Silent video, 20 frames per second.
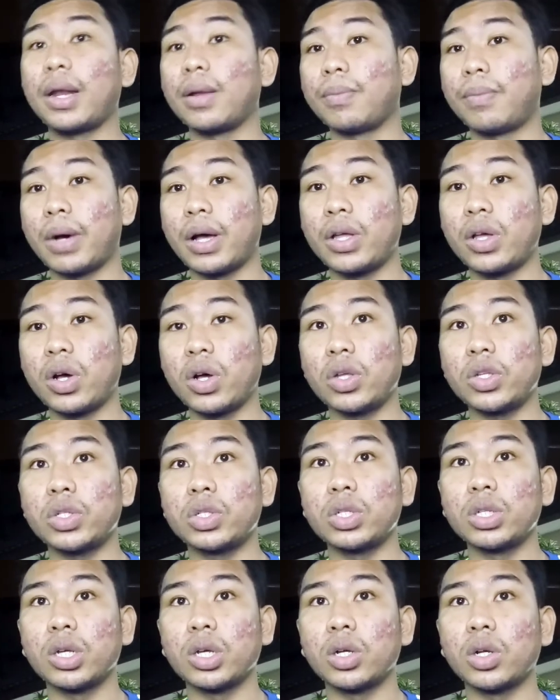The
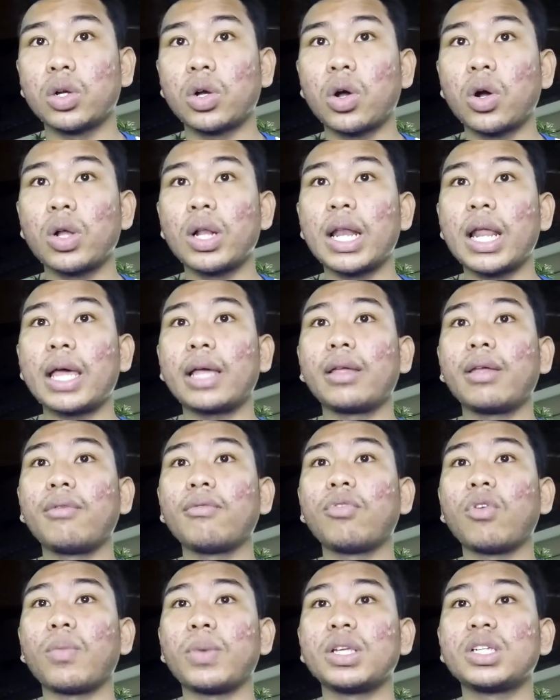BIOS collect
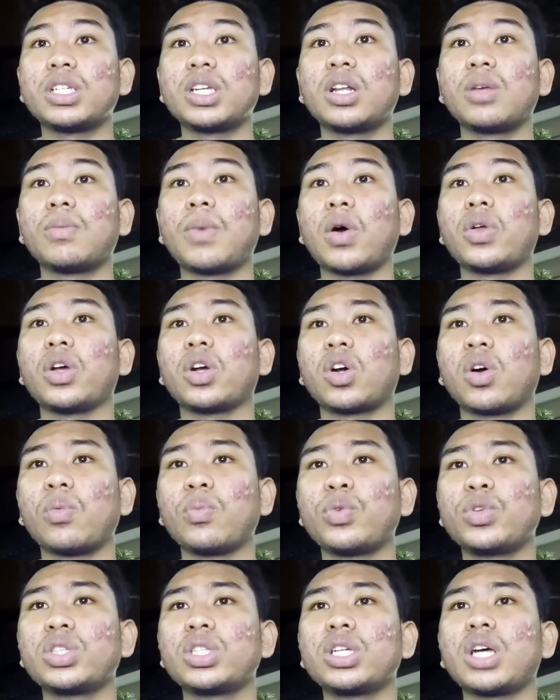information about your
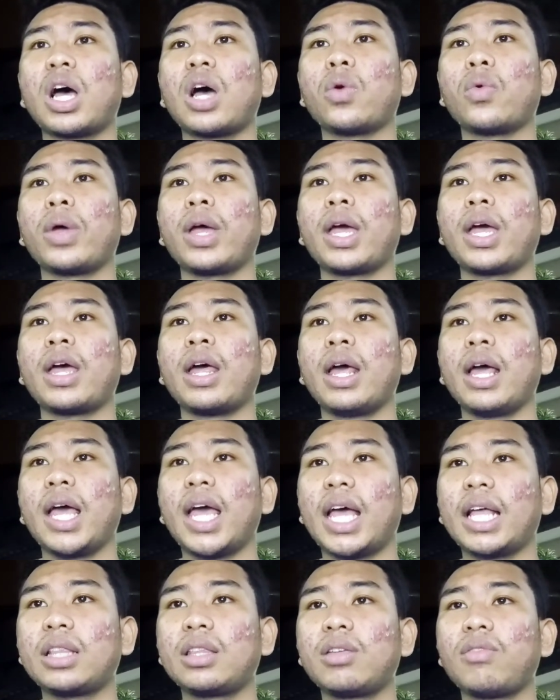computer hardware,
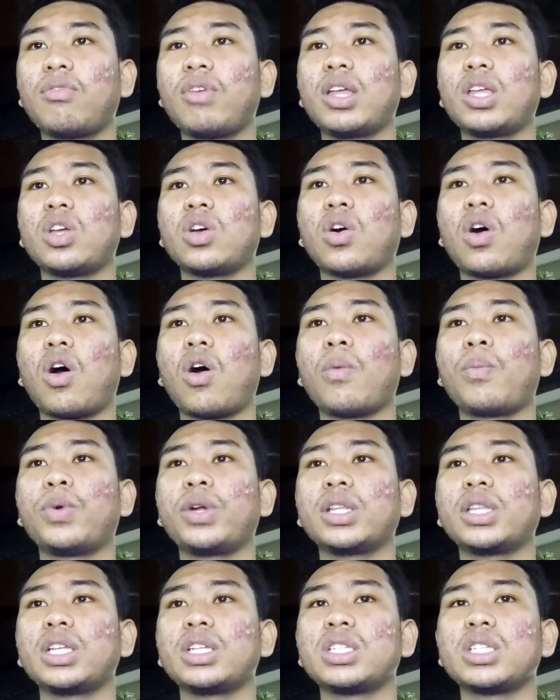activate your
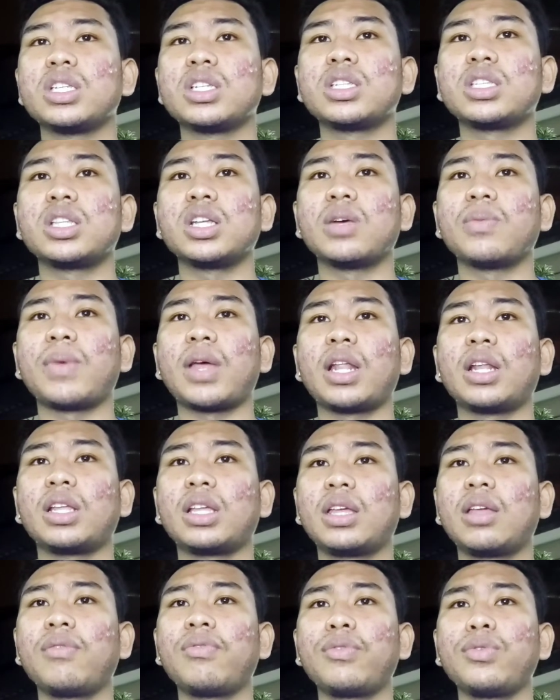operating system,
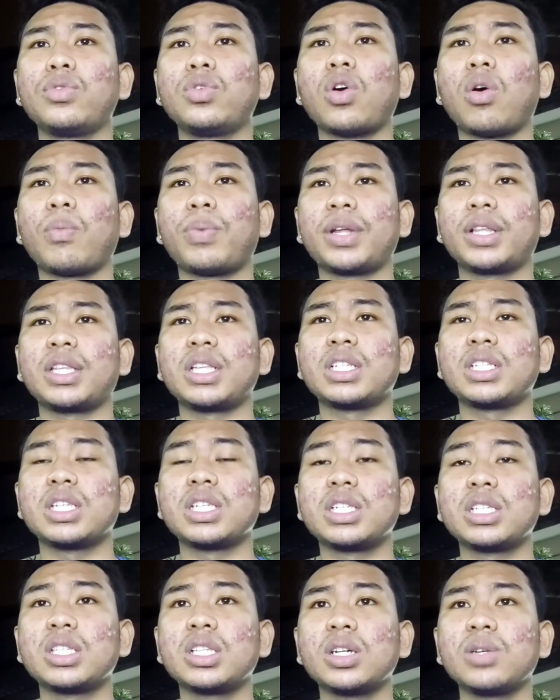and give you operating
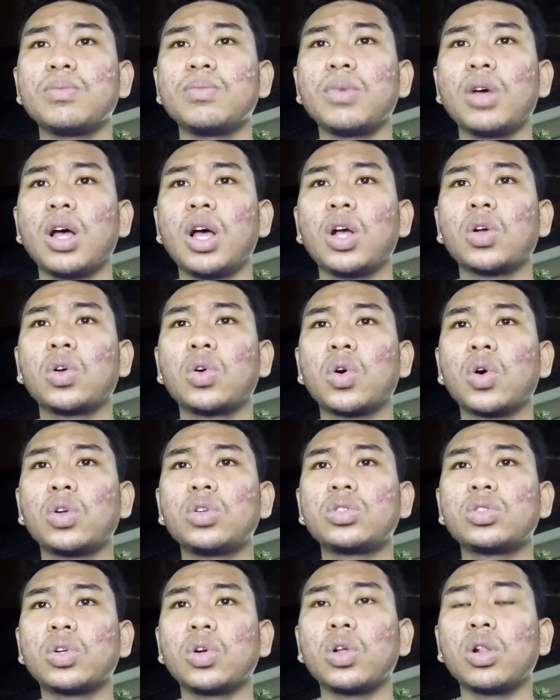system
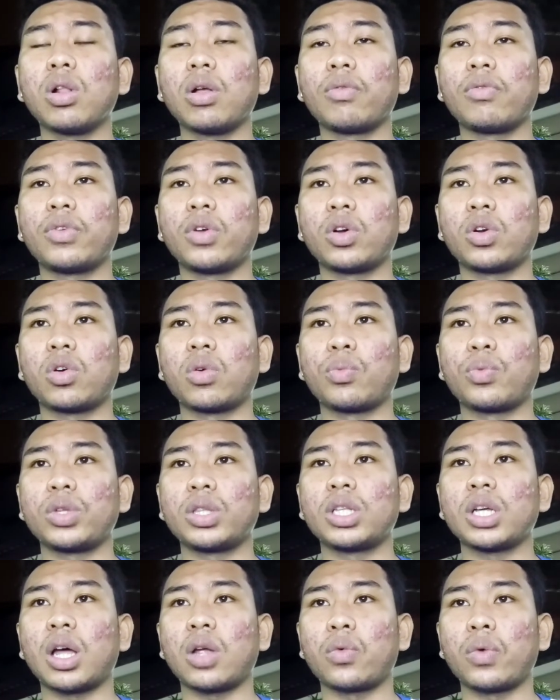control of your
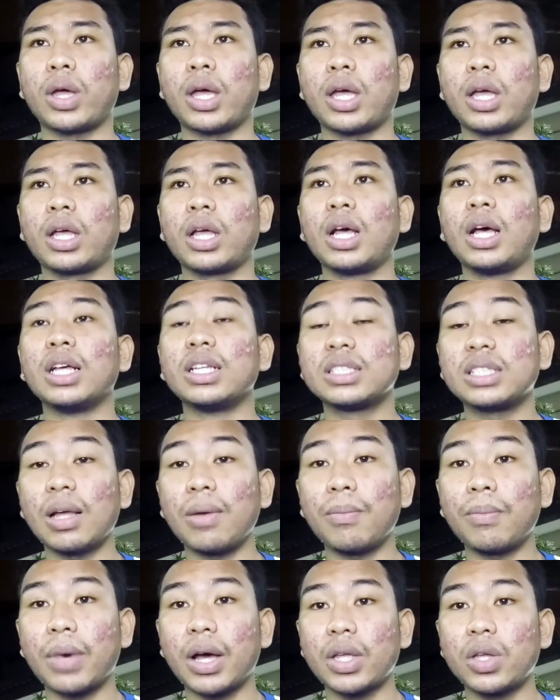computer hardware.
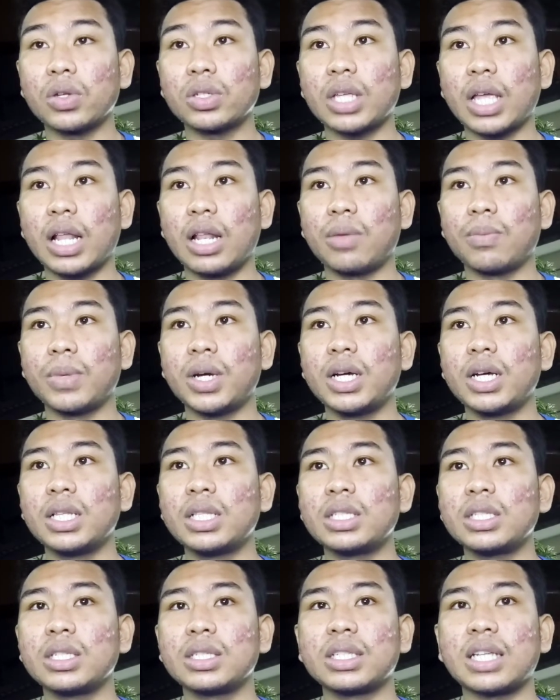Some BIOS
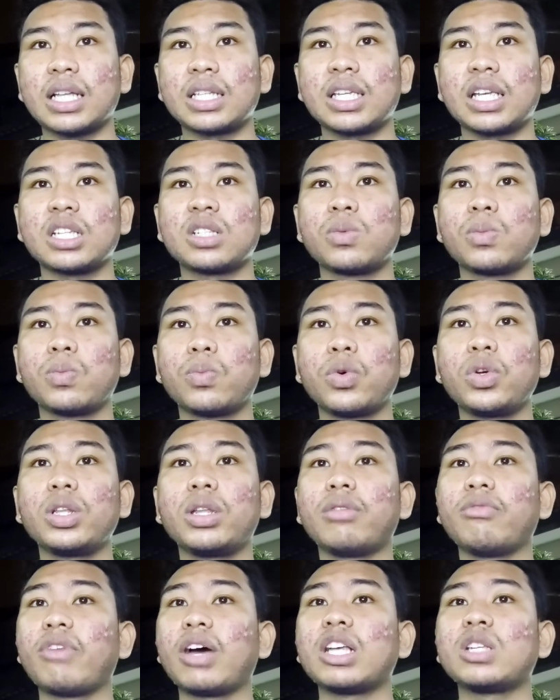elements, such as
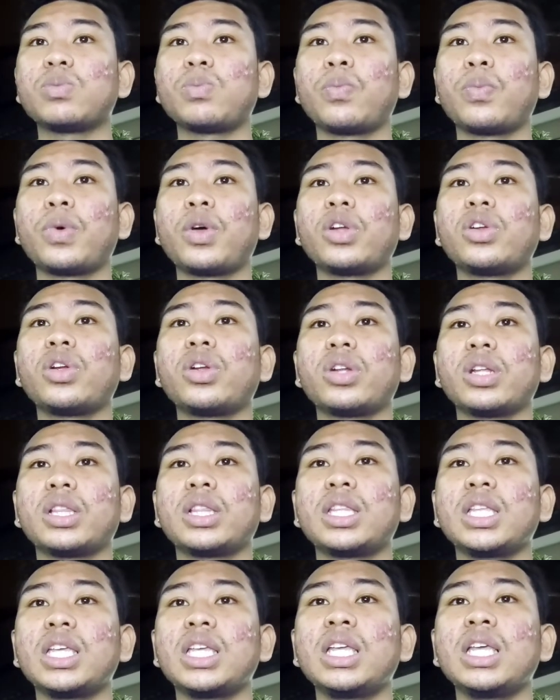boot device
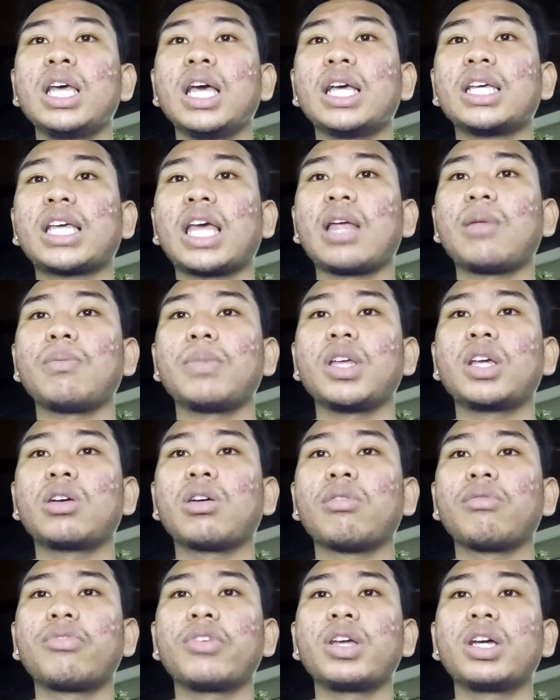priority, can be
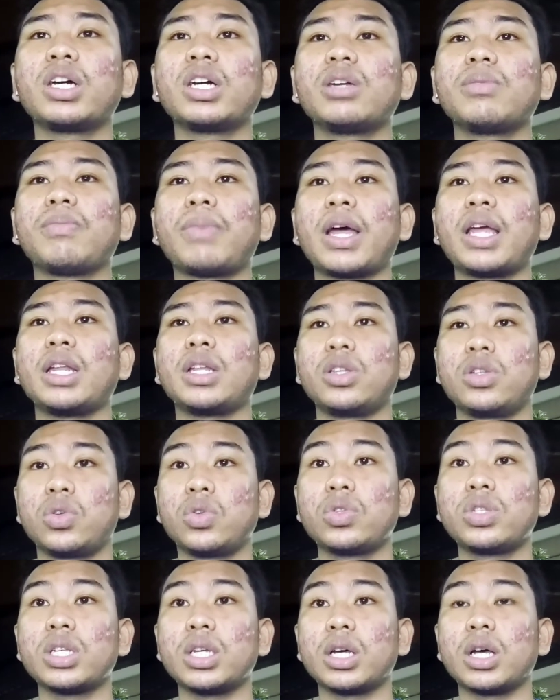configured by the
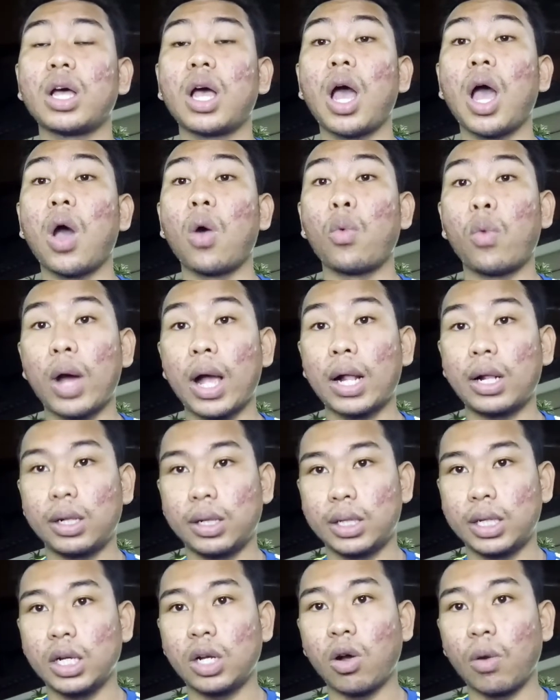user.
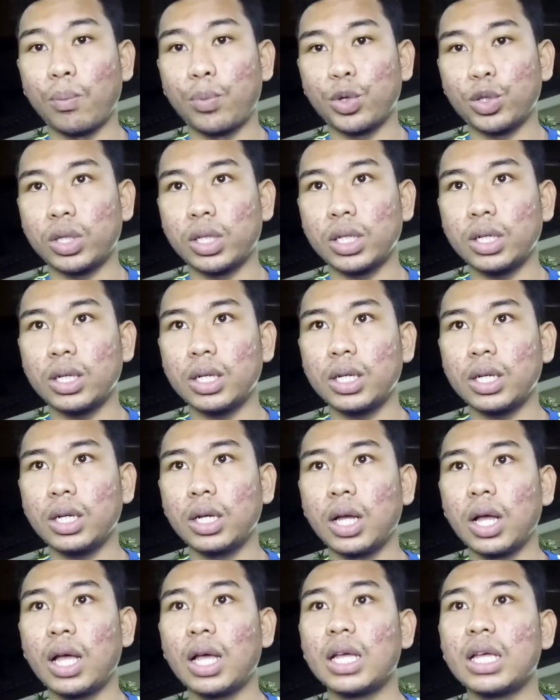While the computer
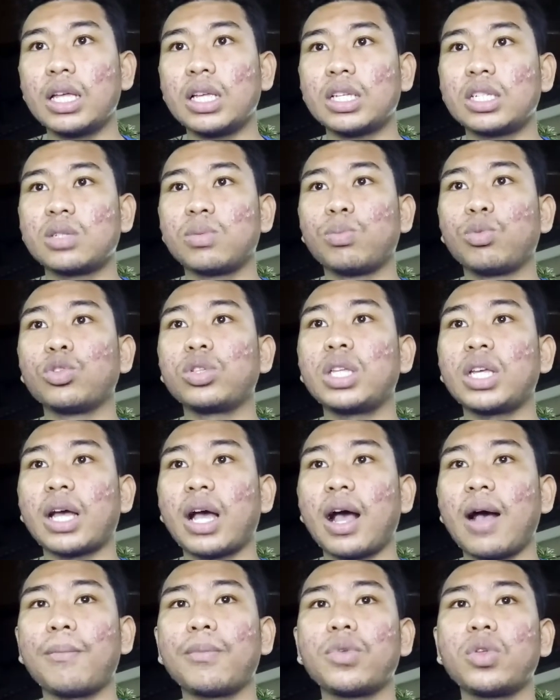is
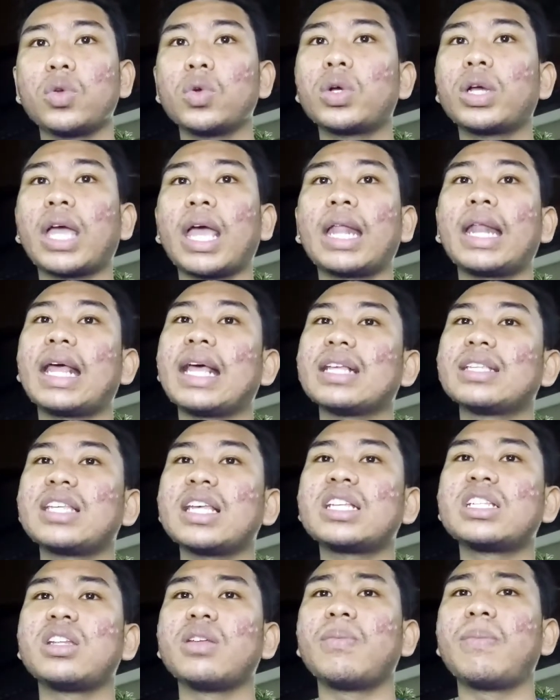booting up, you can
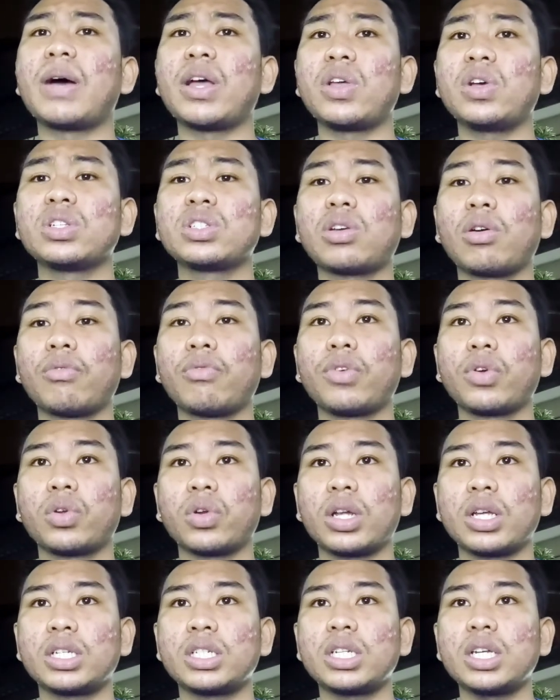access the BIOS
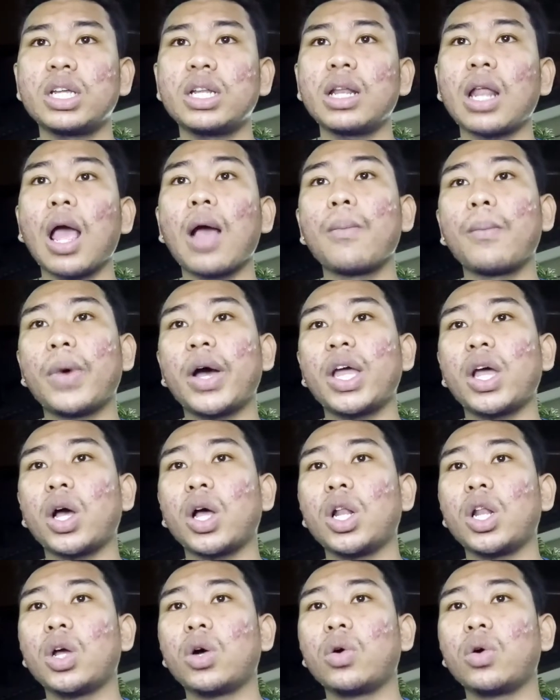configuration by